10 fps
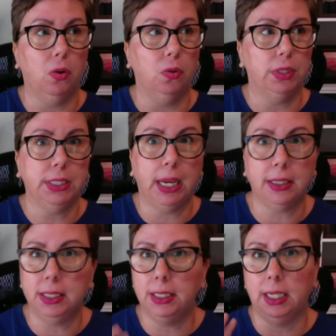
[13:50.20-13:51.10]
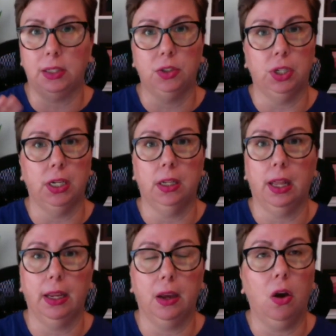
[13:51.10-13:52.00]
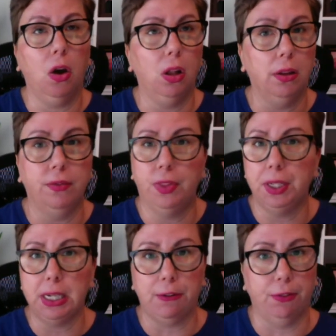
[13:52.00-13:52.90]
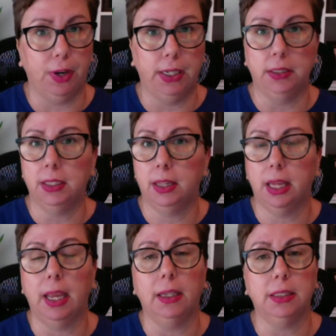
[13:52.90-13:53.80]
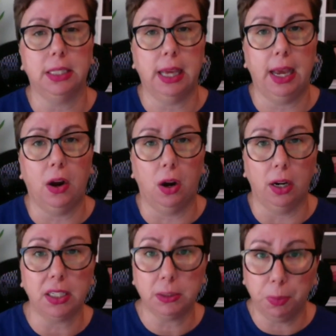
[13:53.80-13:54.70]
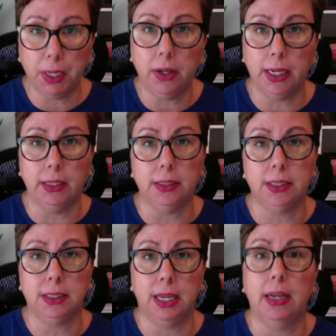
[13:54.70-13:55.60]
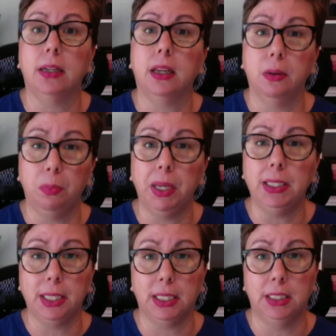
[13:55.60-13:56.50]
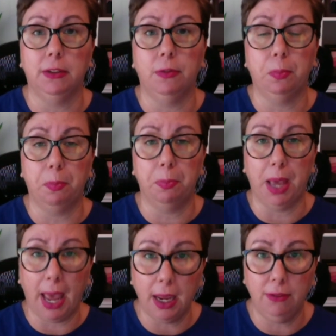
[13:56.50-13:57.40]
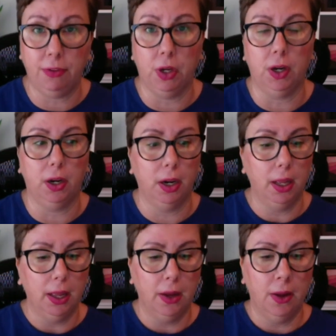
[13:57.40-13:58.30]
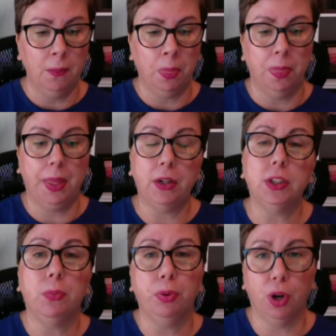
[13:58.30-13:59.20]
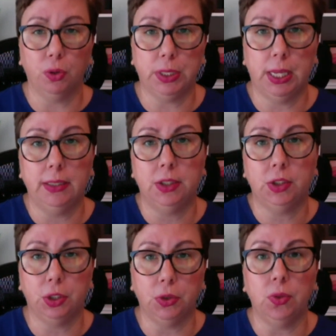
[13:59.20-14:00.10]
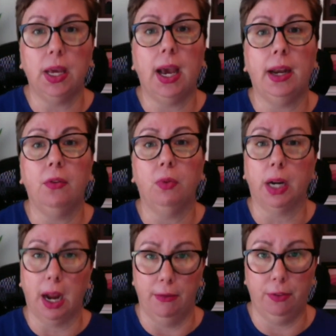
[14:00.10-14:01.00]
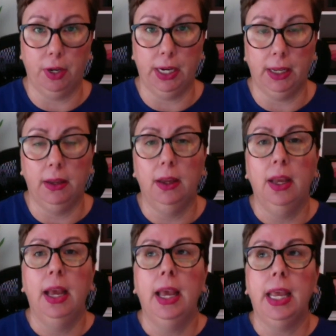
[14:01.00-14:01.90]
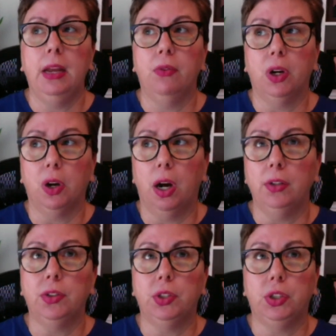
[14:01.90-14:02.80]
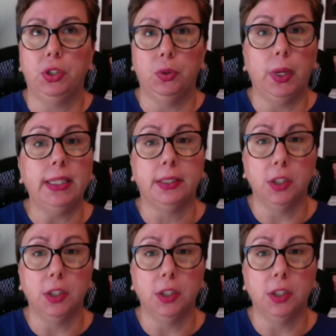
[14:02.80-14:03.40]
sex addiction, like all of the different things that are experienced and can be addictive behavior, there's a process to that recovery in regards to it's